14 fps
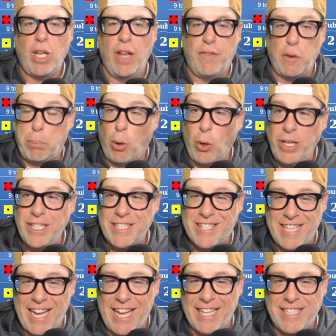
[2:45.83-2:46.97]
If a point is
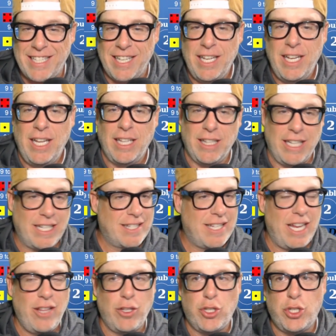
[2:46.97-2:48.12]
set, let's
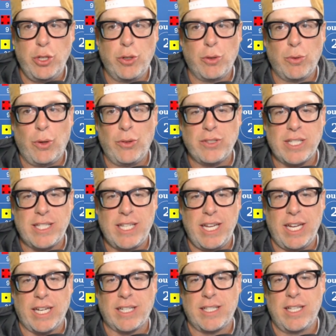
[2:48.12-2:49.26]
say the shooter rolls a
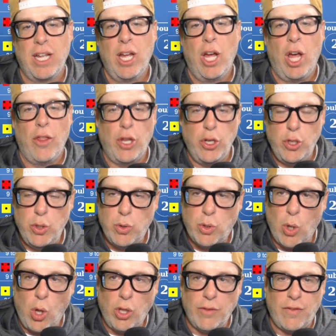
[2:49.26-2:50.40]
6. The new
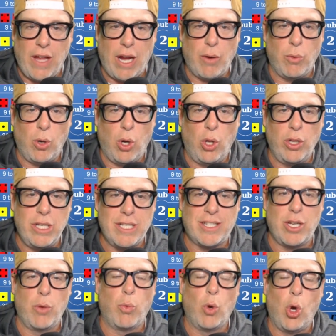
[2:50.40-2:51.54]
goal of that roll is
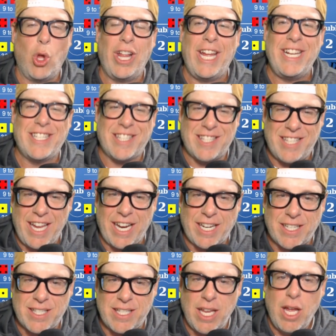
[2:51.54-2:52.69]
to roll a
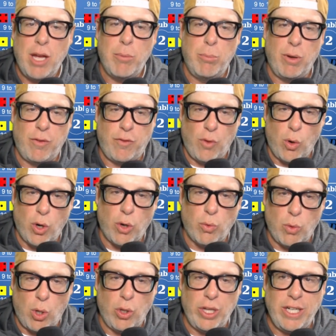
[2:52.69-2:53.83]
6 before
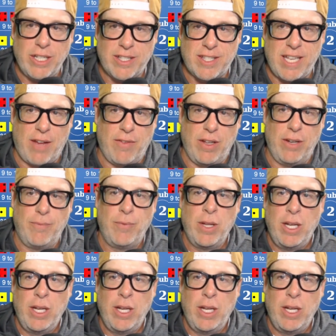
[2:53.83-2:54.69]
rolling a 7.